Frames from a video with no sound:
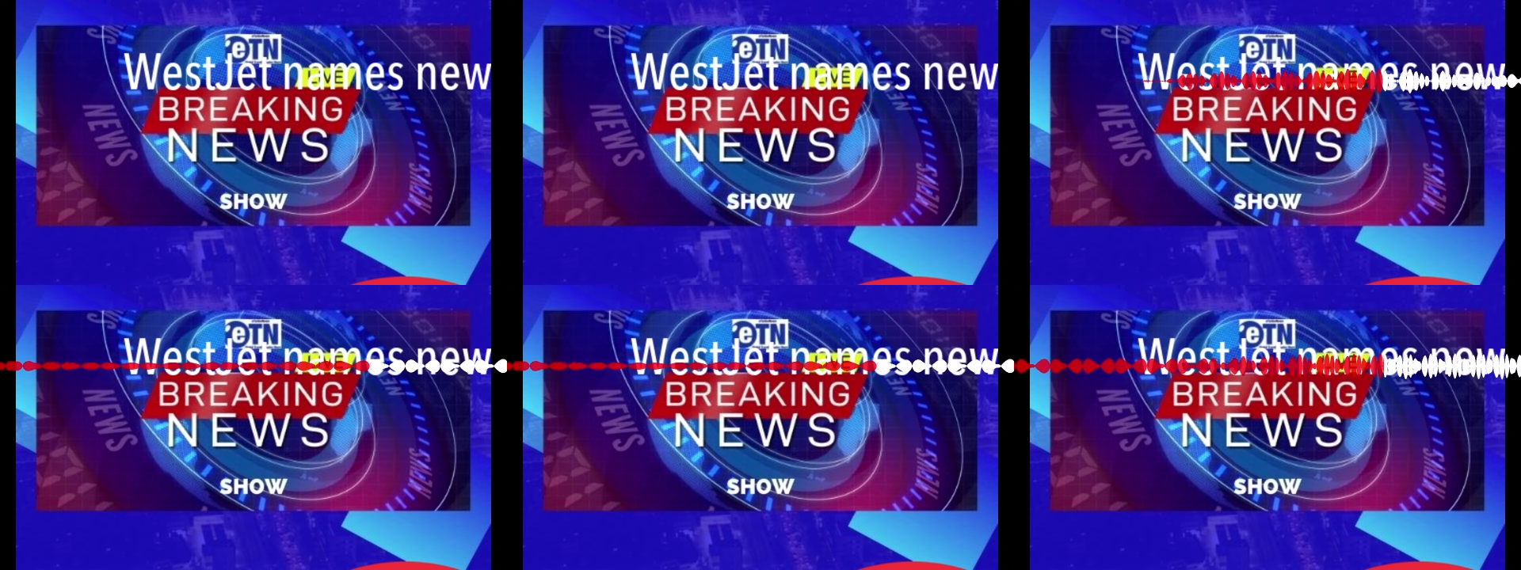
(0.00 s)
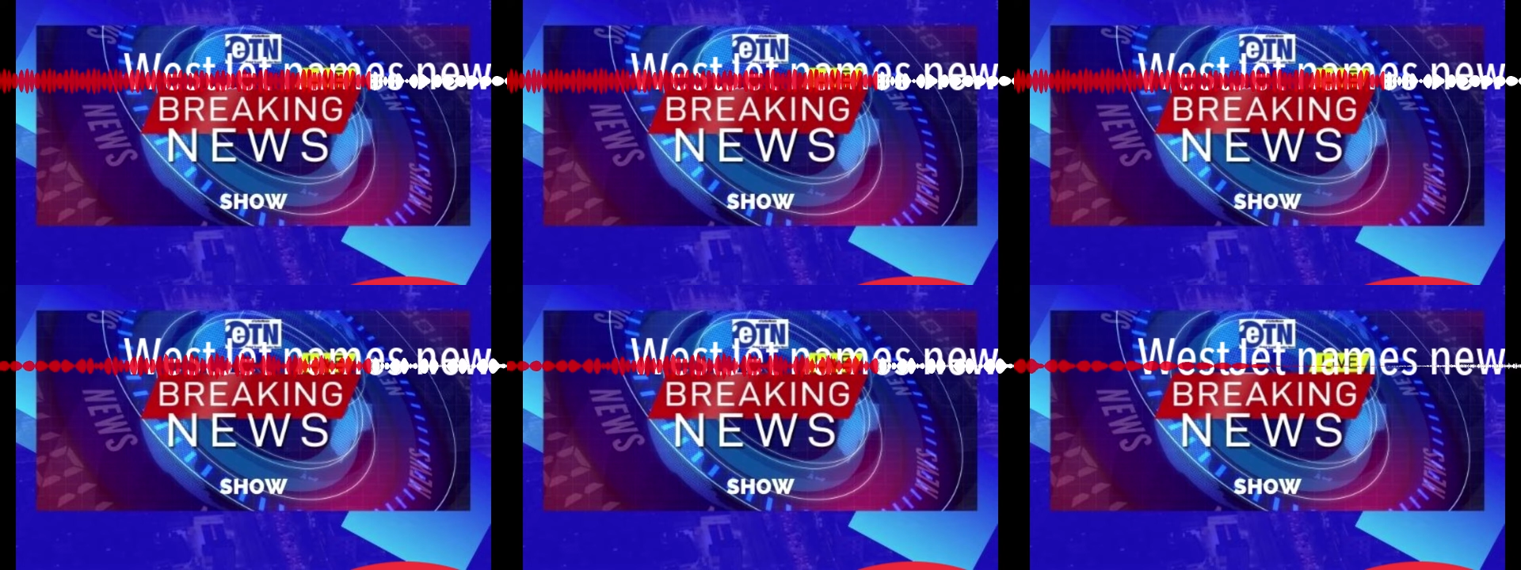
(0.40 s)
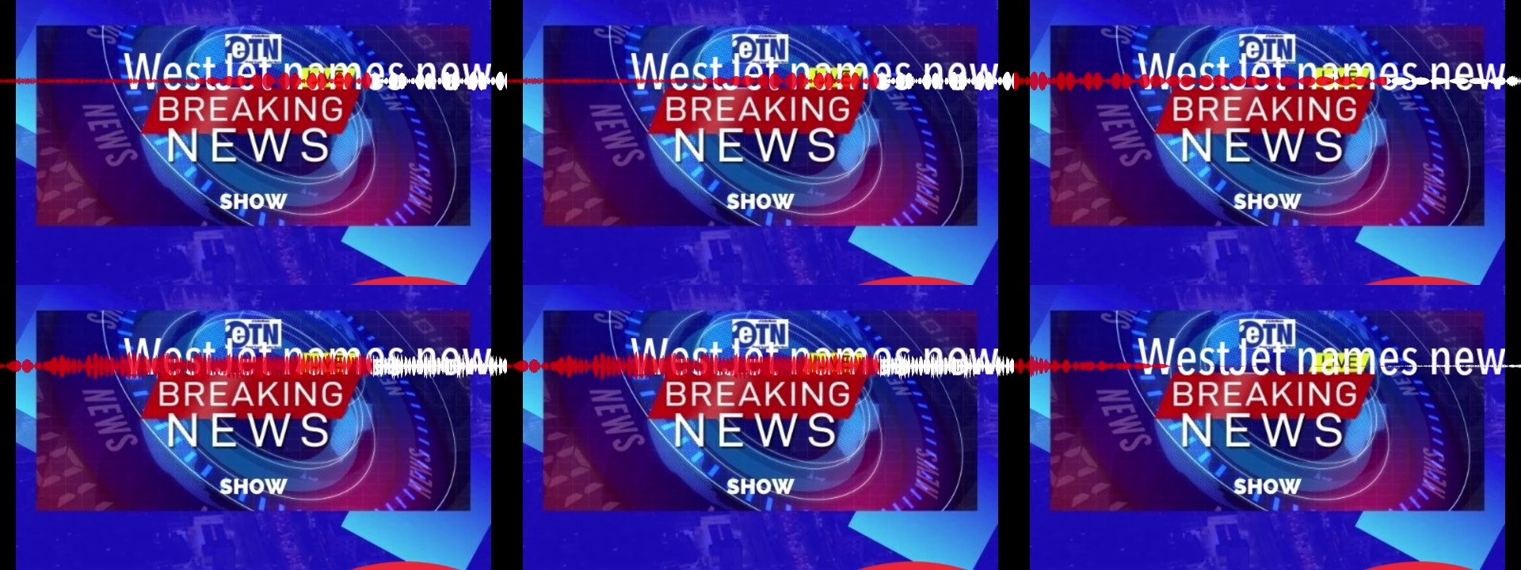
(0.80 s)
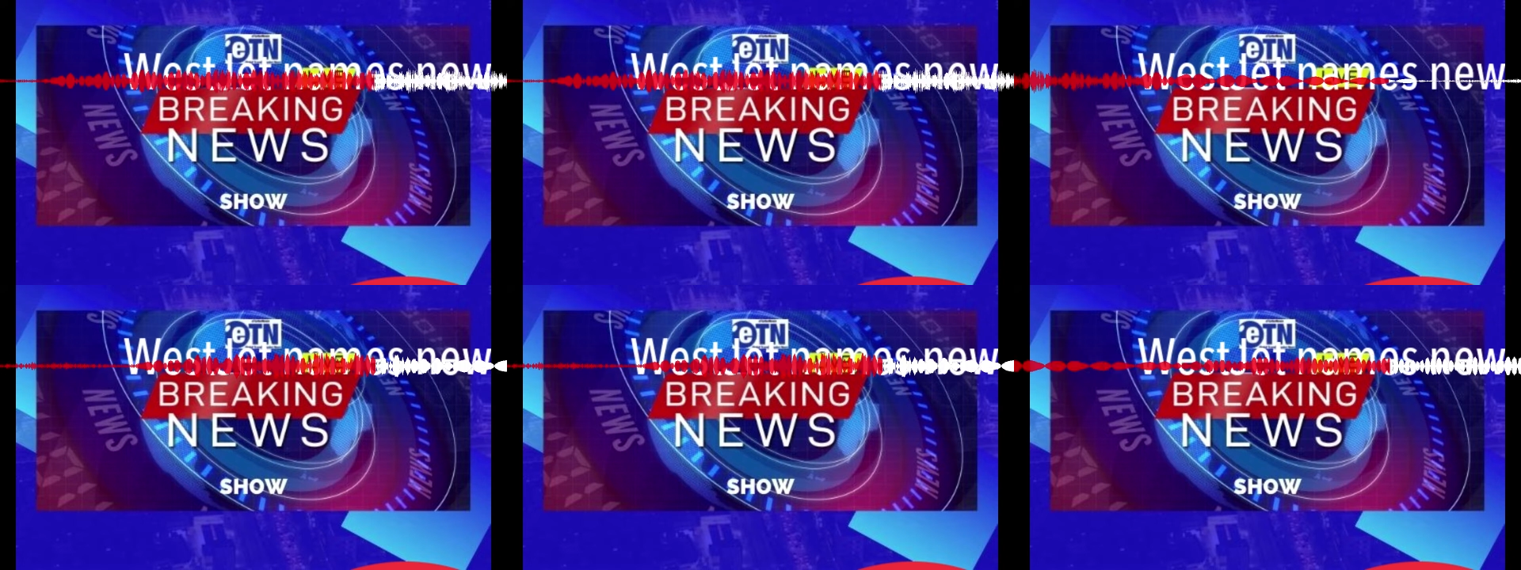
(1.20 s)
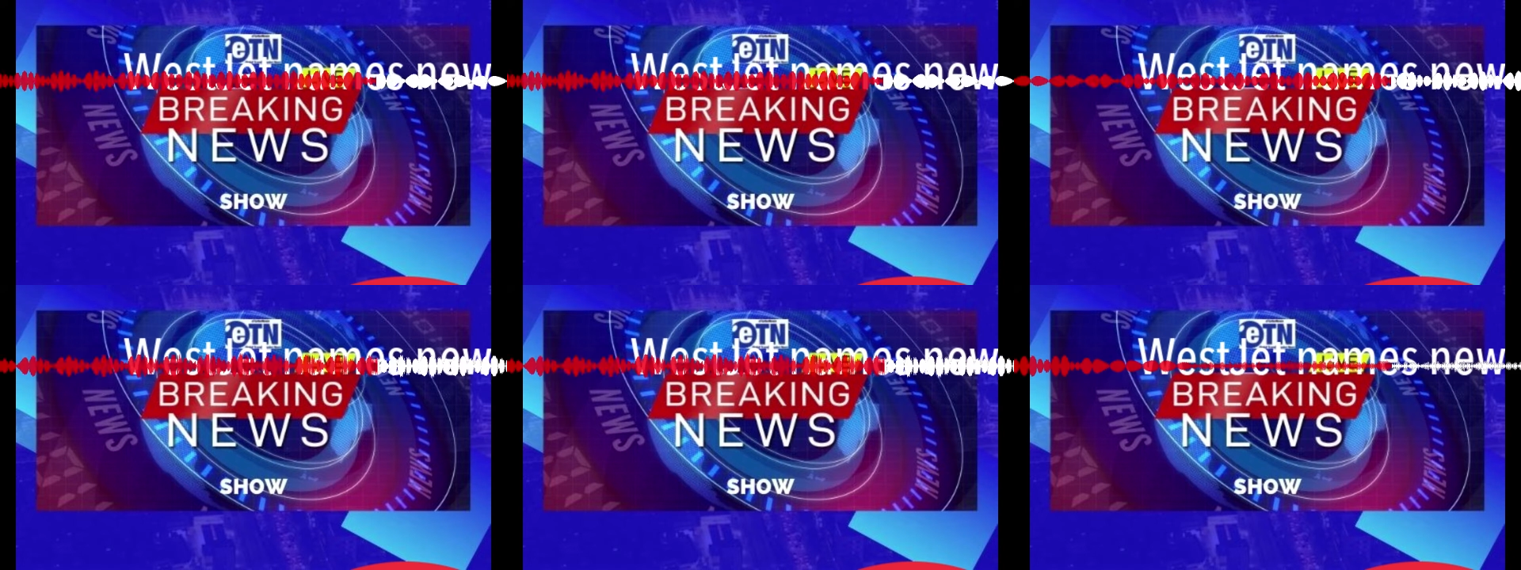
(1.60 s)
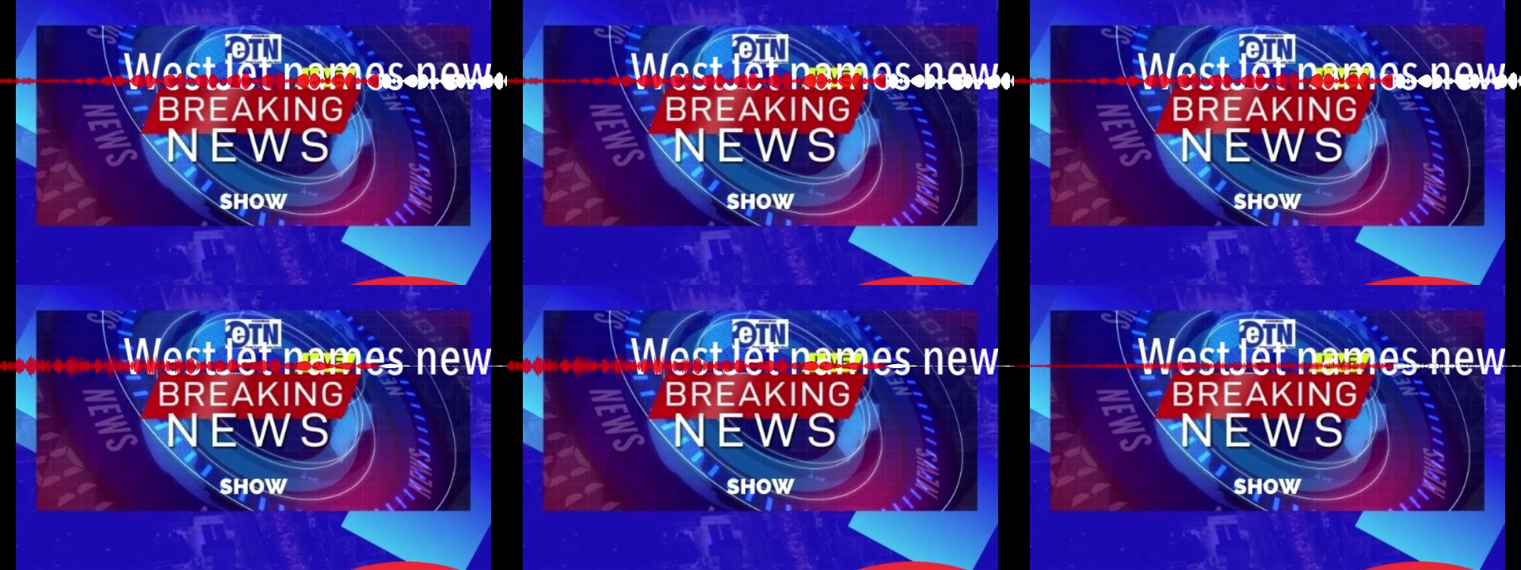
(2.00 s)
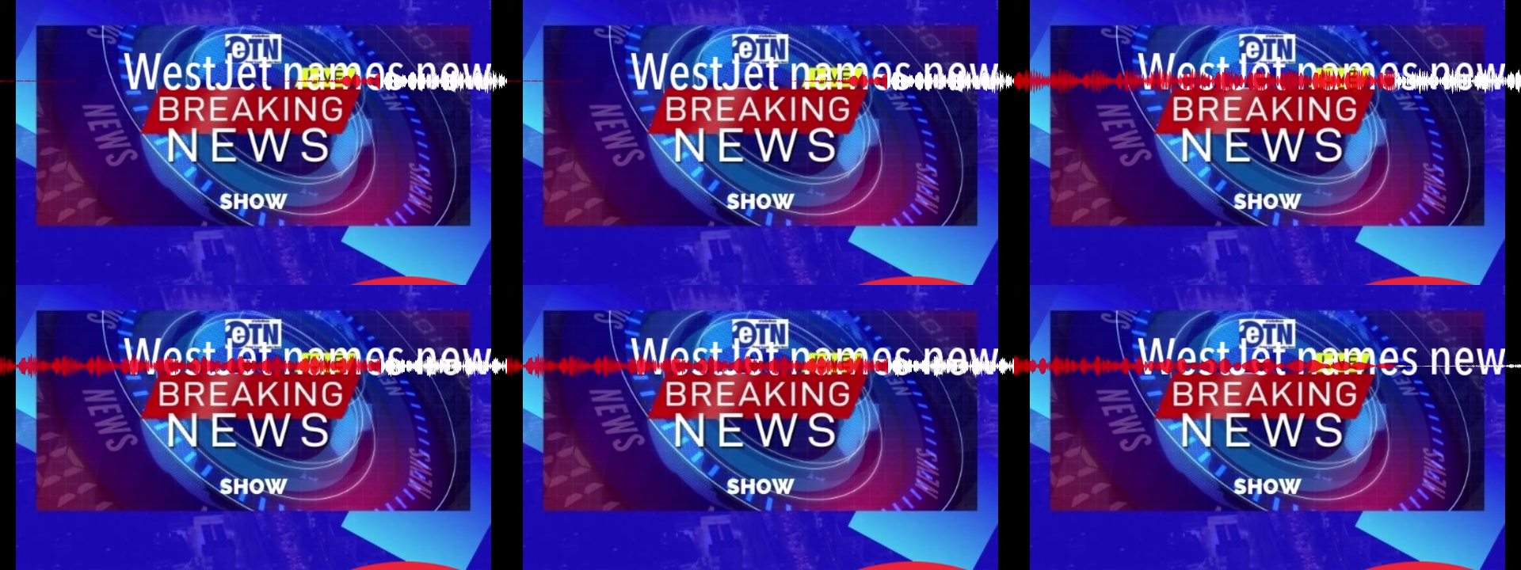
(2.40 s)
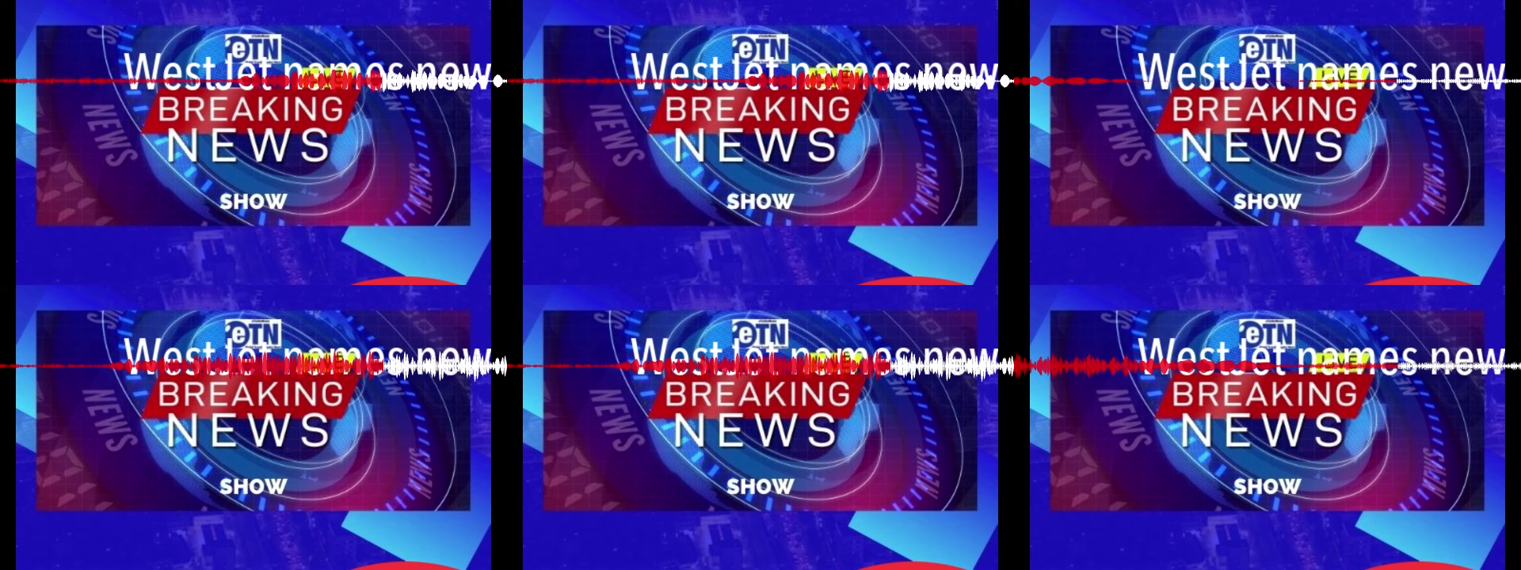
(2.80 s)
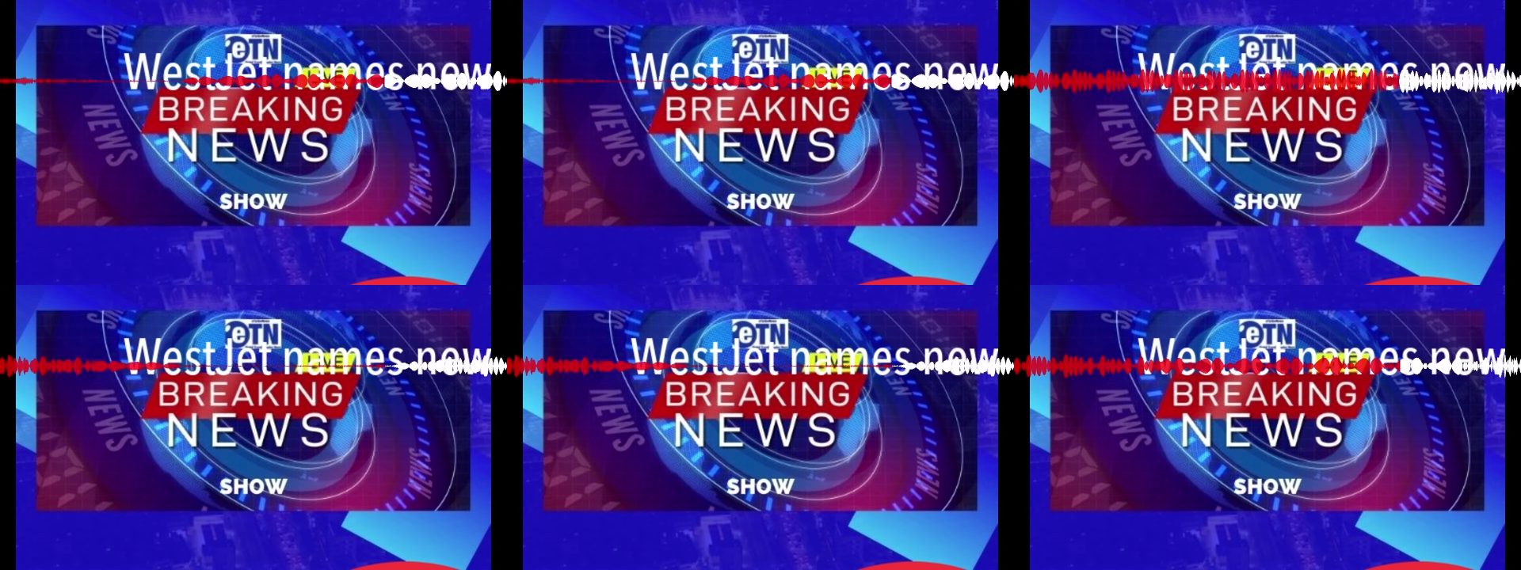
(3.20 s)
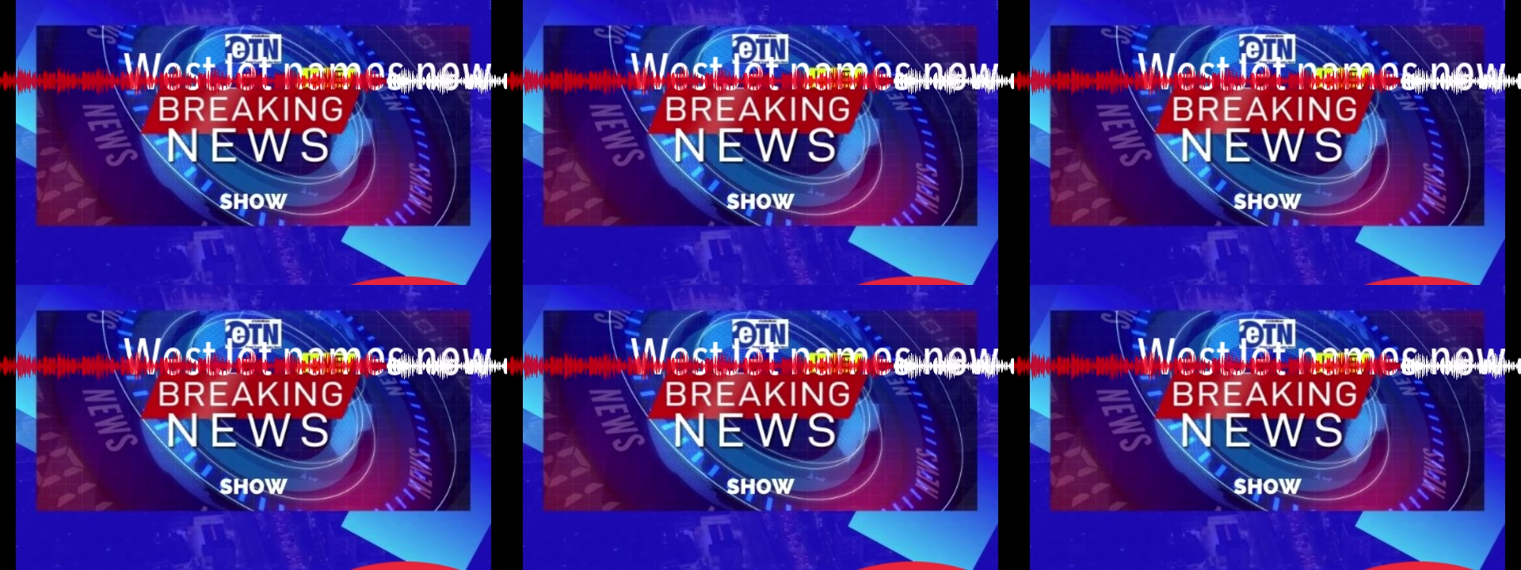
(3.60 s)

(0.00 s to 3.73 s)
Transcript: (no speaker visible)